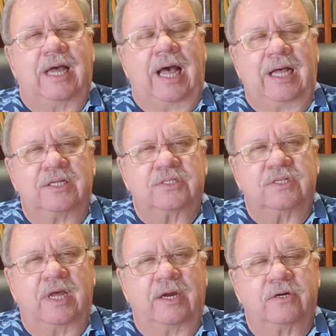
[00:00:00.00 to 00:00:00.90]
As
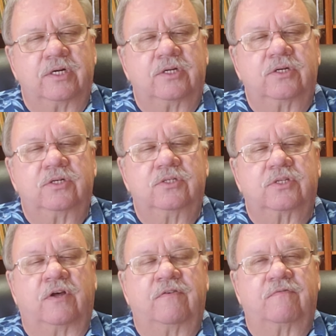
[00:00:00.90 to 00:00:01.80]

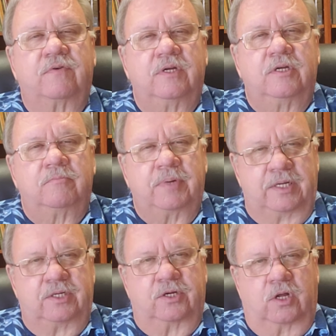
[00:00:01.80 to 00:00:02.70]
inheritors of
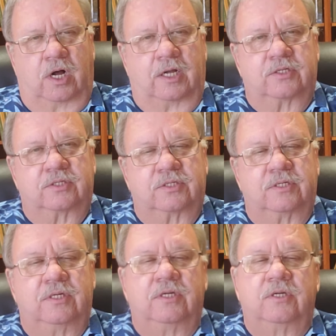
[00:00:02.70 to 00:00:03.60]
Pentecost,
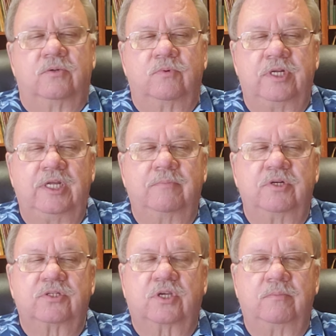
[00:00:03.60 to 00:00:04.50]

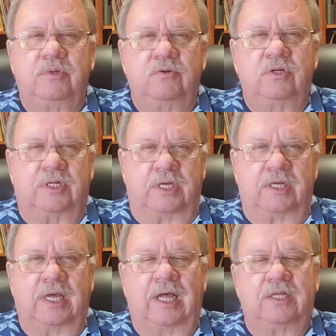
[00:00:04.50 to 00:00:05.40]
Redeemer's
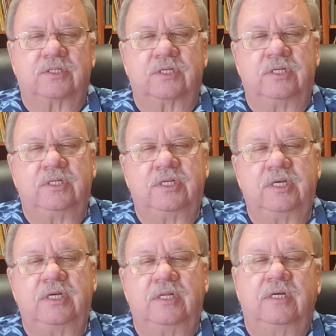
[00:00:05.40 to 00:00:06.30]
community has
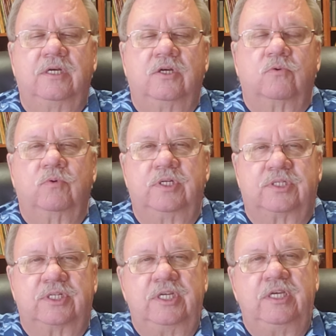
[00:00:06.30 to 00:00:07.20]
indeed
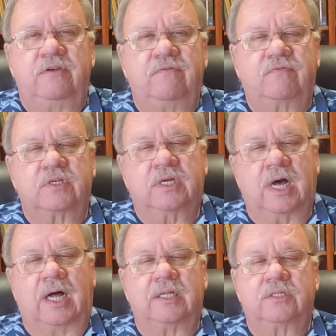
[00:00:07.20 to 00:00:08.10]
received
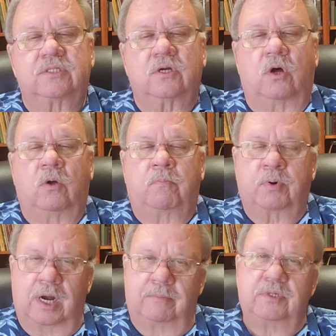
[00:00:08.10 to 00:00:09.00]
God's
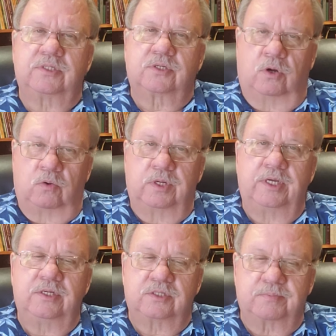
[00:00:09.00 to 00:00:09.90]
promised
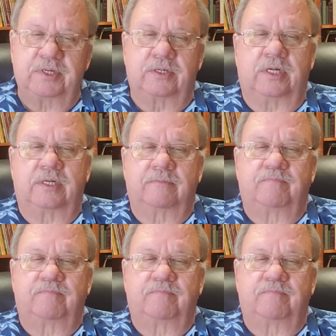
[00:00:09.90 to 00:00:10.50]
Holy Spirit.